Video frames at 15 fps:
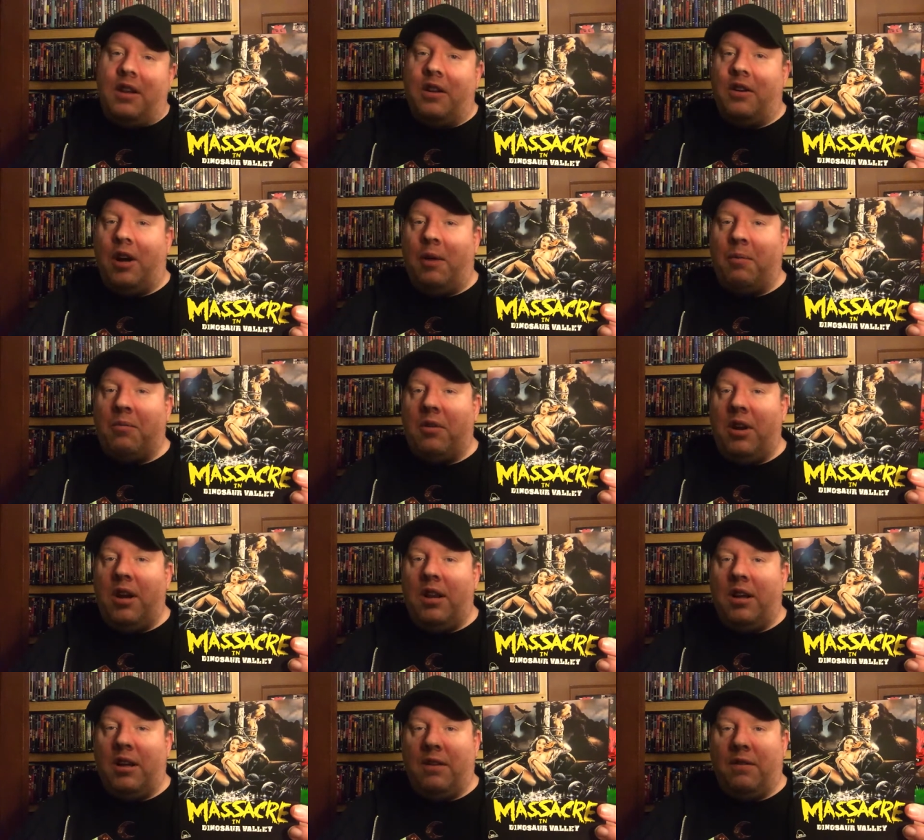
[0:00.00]
another
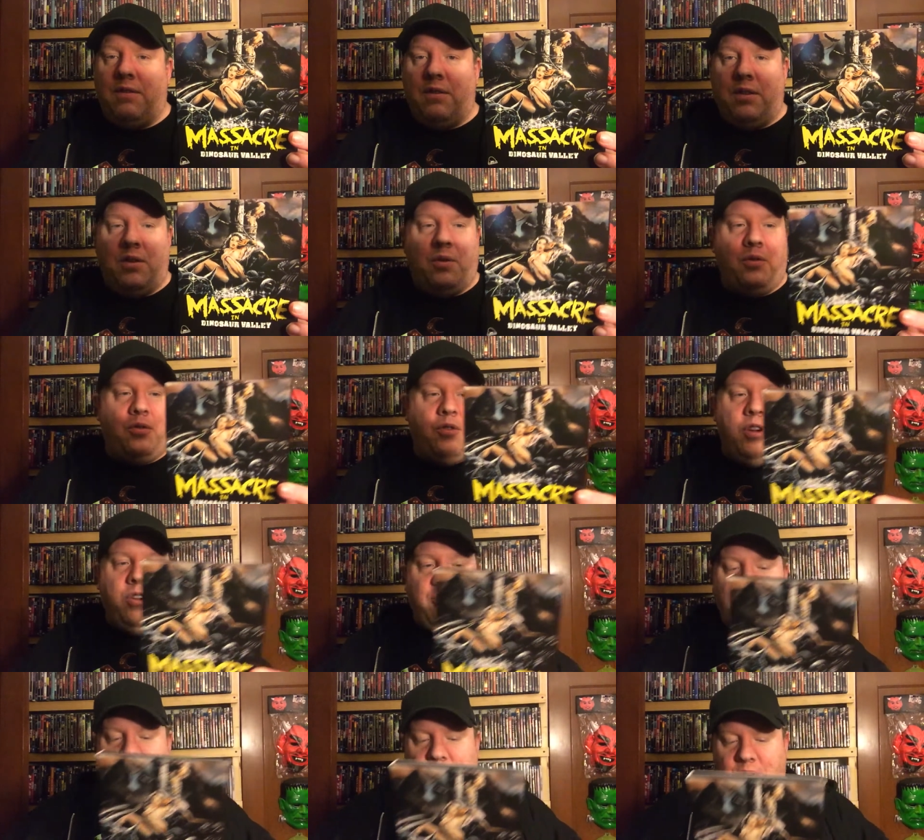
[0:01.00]
upgrade from the old
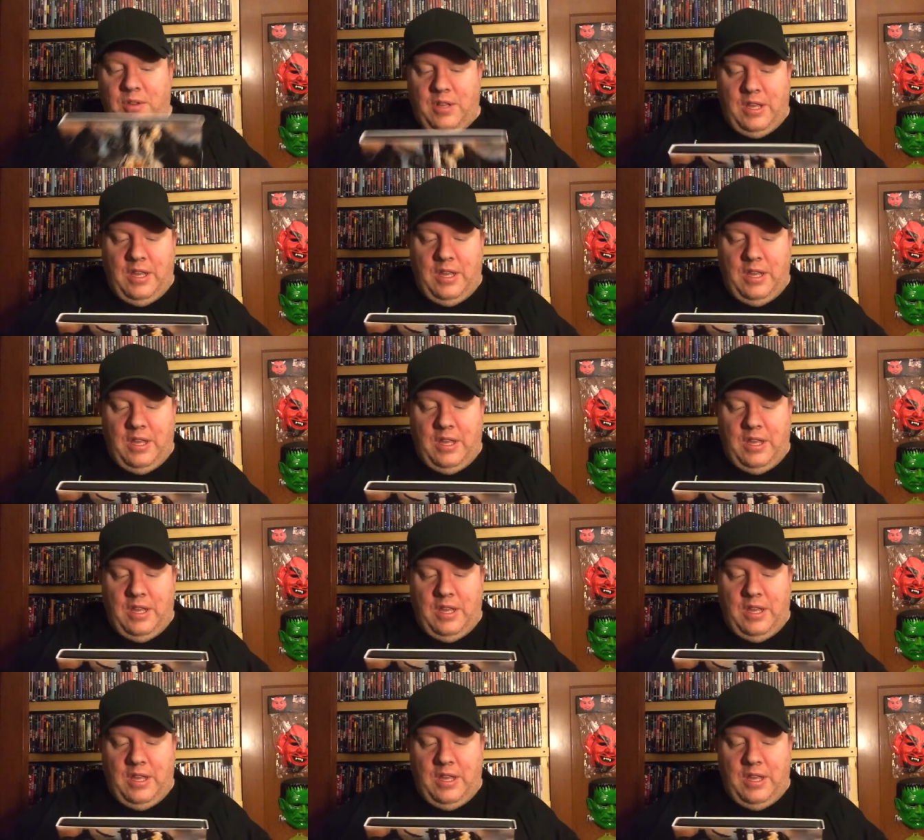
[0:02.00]
Shriek Show.